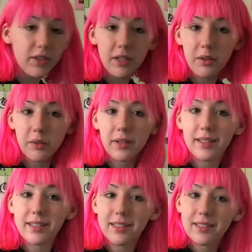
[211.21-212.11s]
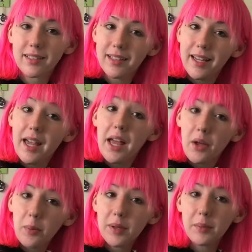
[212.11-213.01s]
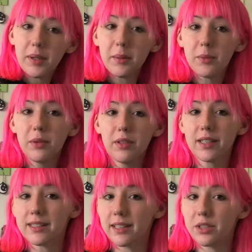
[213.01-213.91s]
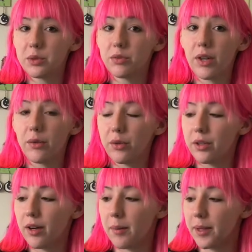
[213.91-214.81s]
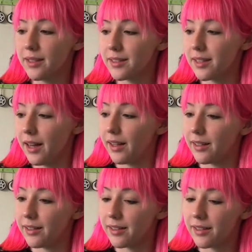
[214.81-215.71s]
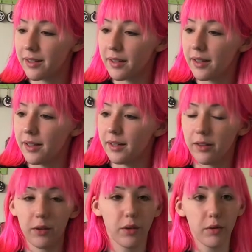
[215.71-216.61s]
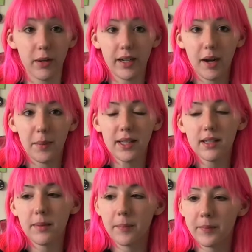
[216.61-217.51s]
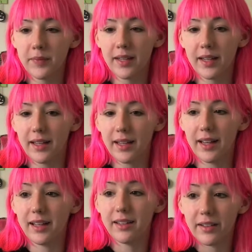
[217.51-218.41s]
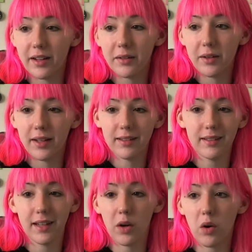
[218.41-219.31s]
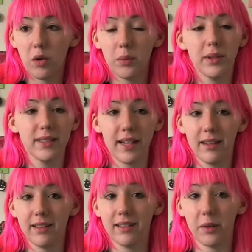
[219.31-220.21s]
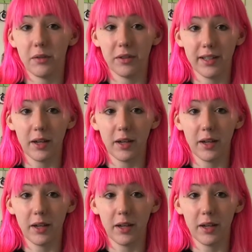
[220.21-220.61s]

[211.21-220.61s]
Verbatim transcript: video is helping people, because I just read through the comments, and the 3 comments, and they all were saying they were really